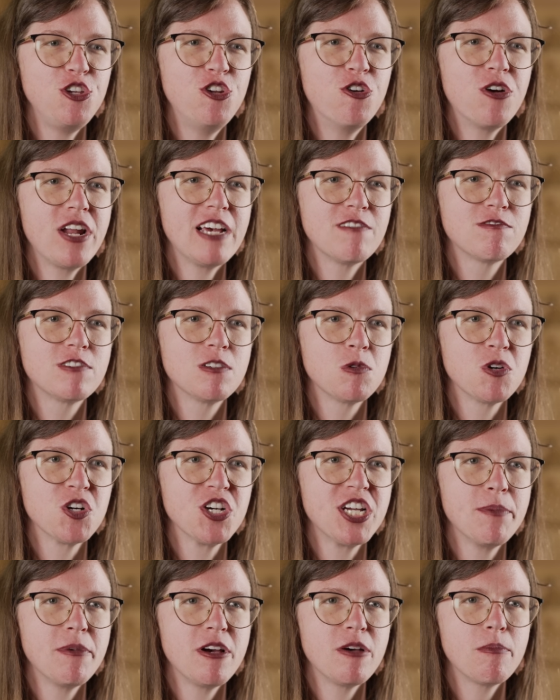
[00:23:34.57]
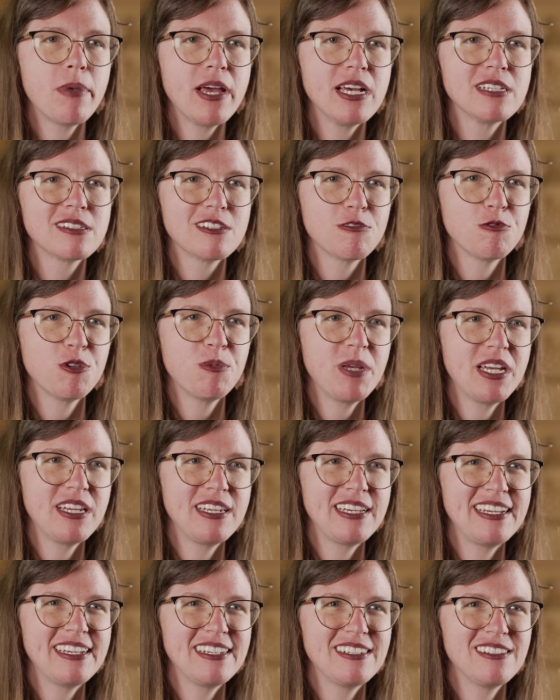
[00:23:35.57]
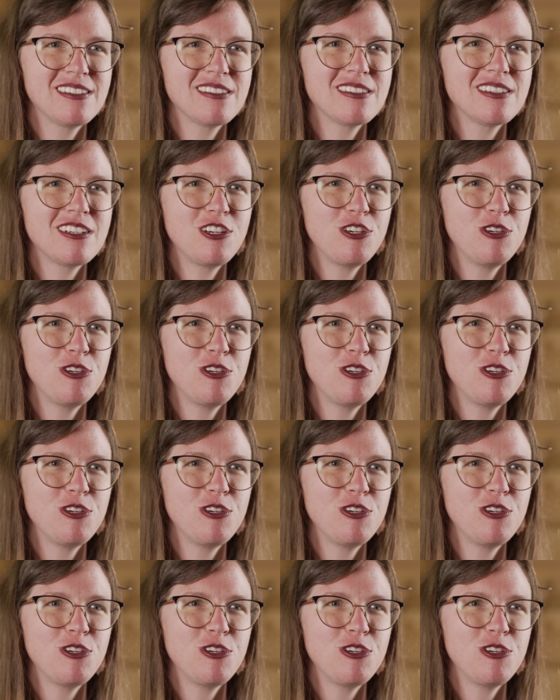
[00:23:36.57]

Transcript: you don't have to worry about peasant rebellions.